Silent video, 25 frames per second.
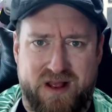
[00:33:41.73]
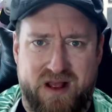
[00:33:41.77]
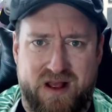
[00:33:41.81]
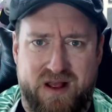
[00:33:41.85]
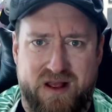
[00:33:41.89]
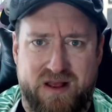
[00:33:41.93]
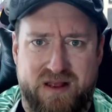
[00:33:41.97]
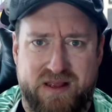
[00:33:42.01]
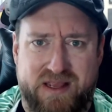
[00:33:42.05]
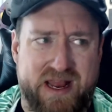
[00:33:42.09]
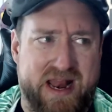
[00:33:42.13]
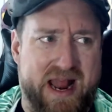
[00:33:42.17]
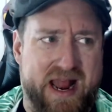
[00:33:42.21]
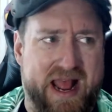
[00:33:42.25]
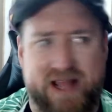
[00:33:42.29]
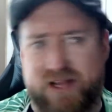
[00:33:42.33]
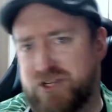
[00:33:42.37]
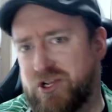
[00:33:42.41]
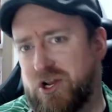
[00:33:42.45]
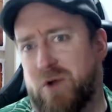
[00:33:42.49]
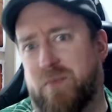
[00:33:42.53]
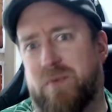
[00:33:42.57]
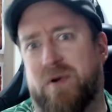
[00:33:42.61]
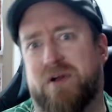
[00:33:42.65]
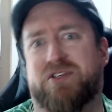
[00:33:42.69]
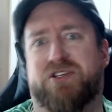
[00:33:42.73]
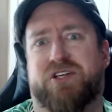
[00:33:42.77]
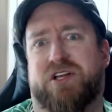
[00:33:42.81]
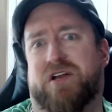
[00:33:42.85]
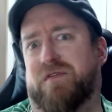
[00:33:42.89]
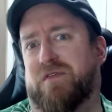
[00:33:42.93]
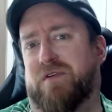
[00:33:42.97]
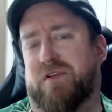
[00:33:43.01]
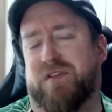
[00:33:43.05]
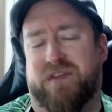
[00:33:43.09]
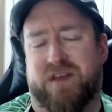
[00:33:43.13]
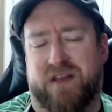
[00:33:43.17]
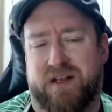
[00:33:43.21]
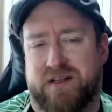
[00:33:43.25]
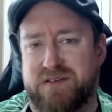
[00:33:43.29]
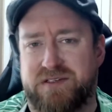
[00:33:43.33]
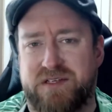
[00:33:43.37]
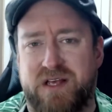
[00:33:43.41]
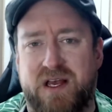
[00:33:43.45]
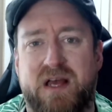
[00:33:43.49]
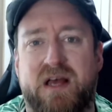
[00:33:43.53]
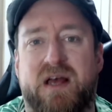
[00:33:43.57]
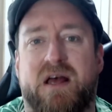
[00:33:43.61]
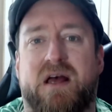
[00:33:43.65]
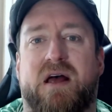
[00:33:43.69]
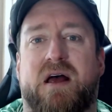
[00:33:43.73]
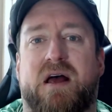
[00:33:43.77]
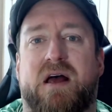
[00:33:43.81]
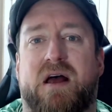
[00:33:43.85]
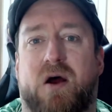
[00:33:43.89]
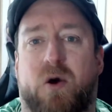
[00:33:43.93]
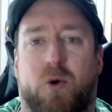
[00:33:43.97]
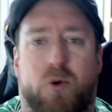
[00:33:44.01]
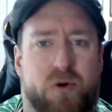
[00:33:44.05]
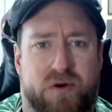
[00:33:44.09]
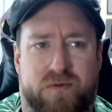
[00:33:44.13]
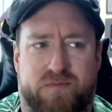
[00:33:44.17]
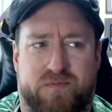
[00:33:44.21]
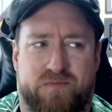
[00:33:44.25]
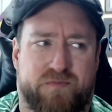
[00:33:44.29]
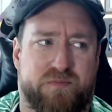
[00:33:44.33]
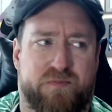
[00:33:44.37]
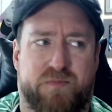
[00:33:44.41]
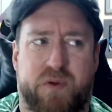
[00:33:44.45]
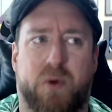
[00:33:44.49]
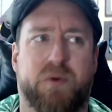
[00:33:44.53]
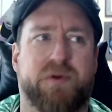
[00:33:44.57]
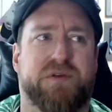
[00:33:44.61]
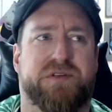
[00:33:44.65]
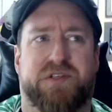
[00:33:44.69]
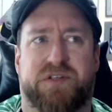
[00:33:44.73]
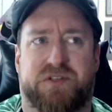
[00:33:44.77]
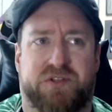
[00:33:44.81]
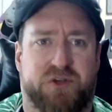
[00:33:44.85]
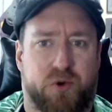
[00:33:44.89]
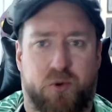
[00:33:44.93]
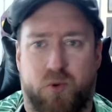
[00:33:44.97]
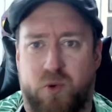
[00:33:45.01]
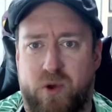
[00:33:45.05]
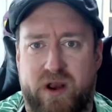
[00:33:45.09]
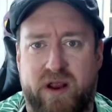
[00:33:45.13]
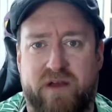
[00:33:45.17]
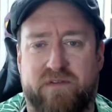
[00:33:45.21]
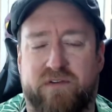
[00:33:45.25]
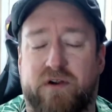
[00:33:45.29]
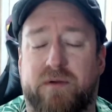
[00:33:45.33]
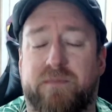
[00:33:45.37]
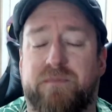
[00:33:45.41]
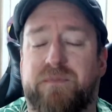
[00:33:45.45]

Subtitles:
get edge on a bunch of different things, or bonuses, or whatever.